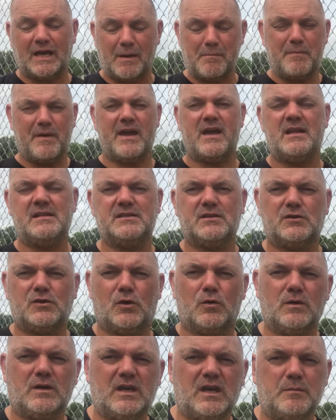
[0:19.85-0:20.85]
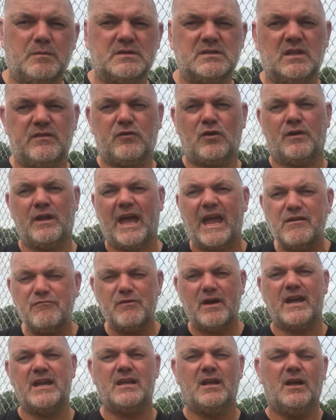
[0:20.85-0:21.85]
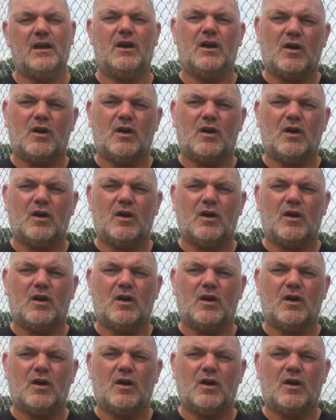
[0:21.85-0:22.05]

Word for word: and parents of goalkeepers, and they've gone, hey Ray,